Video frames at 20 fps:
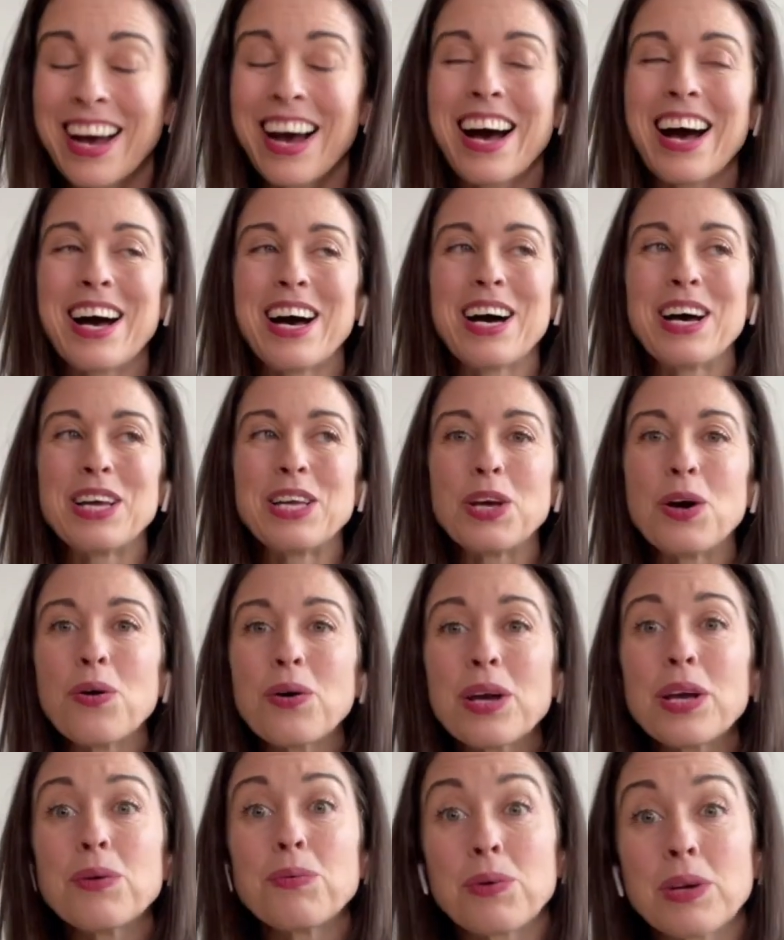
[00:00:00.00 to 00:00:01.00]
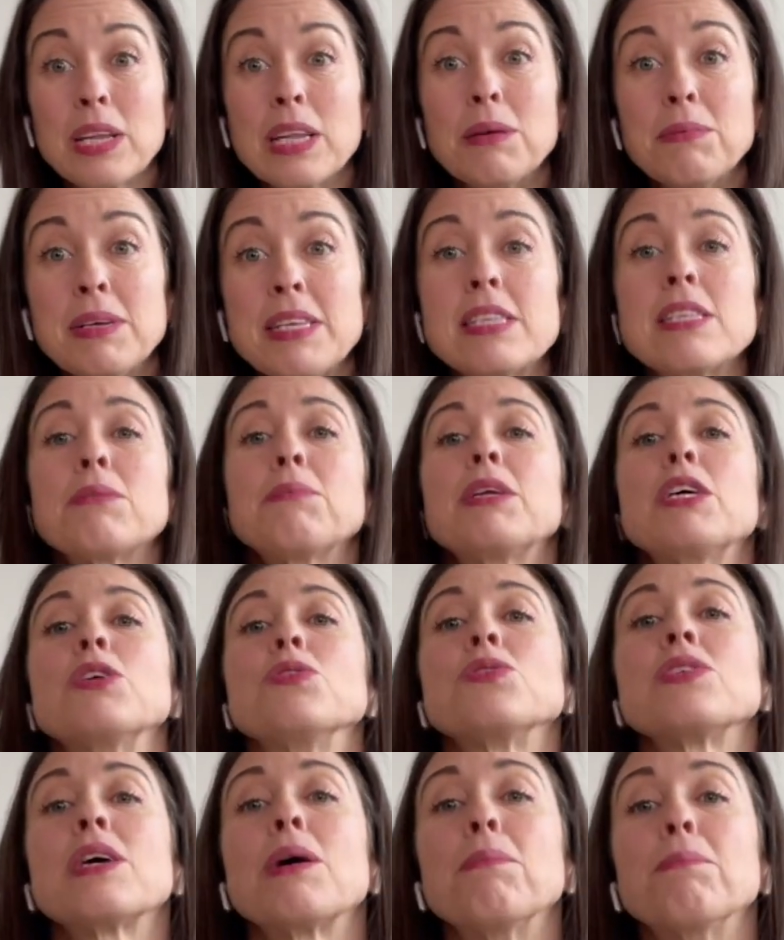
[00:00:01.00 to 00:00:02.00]
Uh, yogi really means somebody
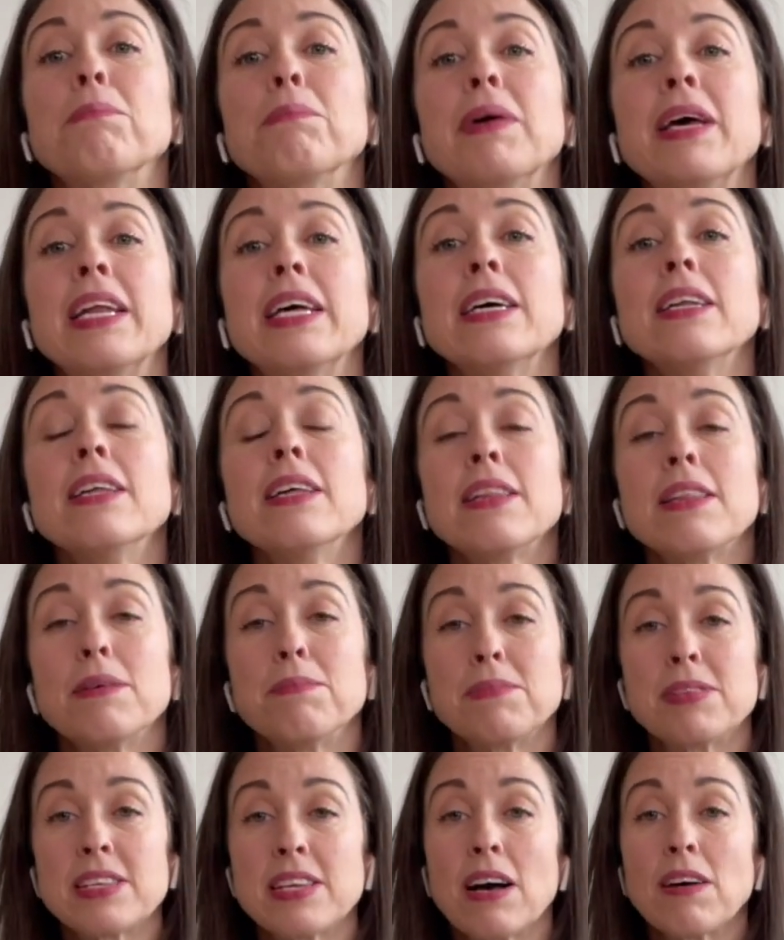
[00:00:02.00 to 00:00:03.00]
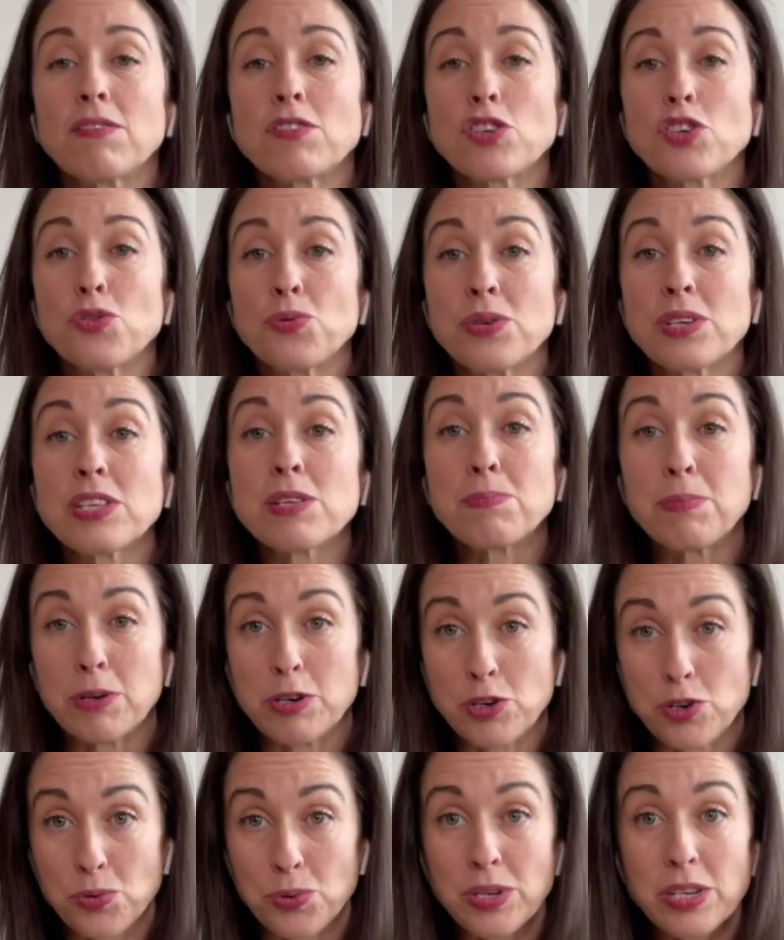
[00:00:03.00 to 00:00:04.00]
who's committed themselves to a
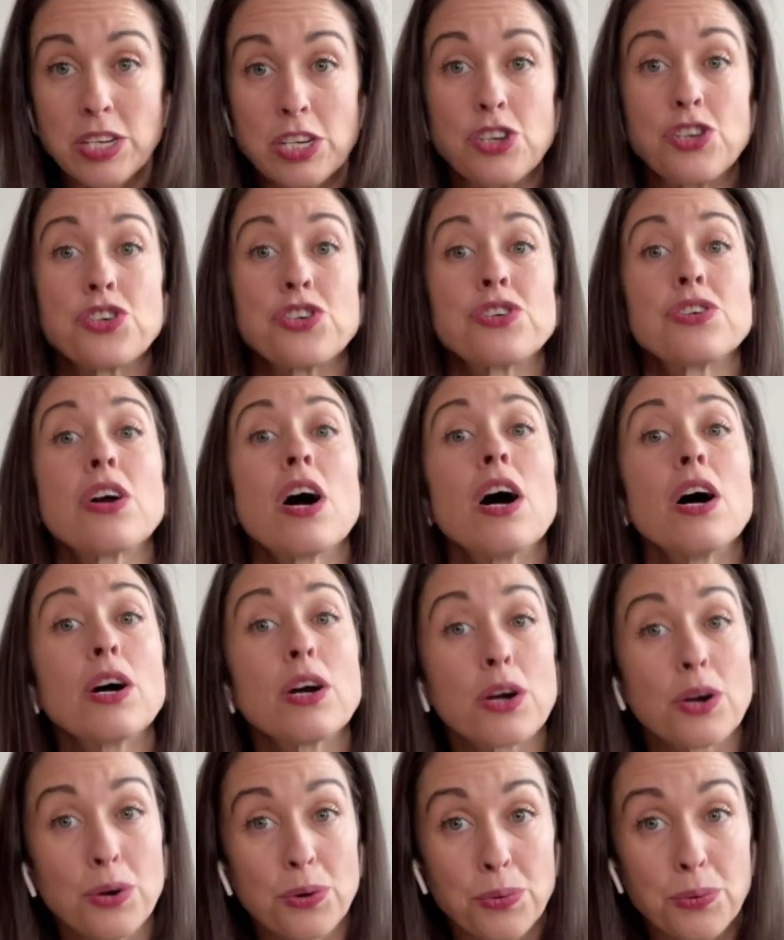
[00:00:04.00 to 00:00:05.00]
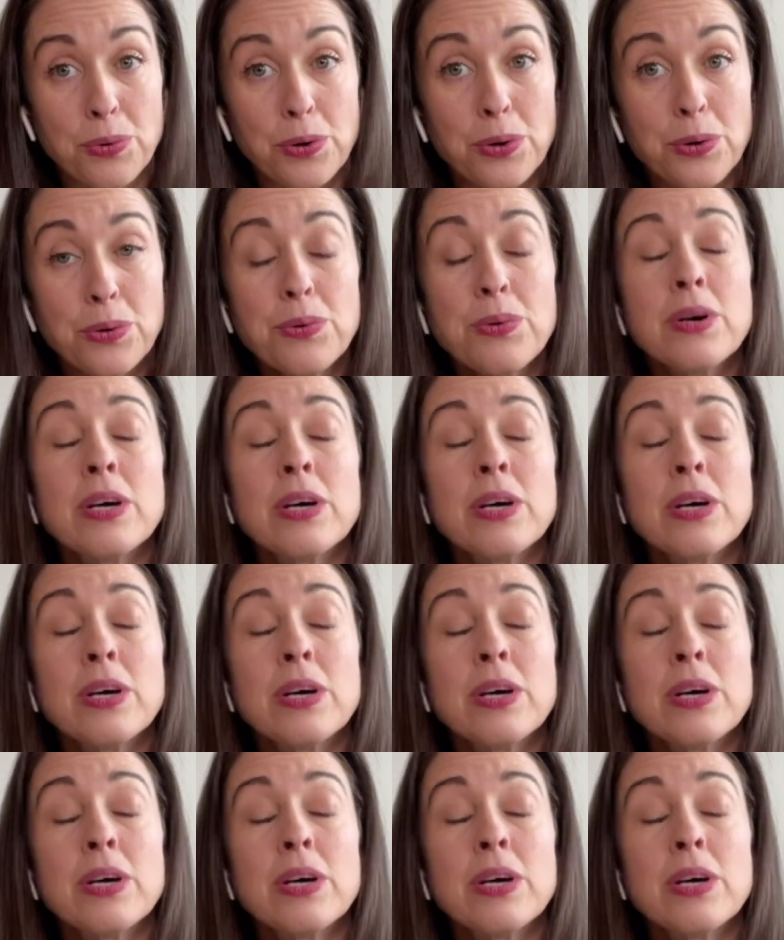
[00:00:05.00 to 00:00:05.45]
spiritual teacher, a guru,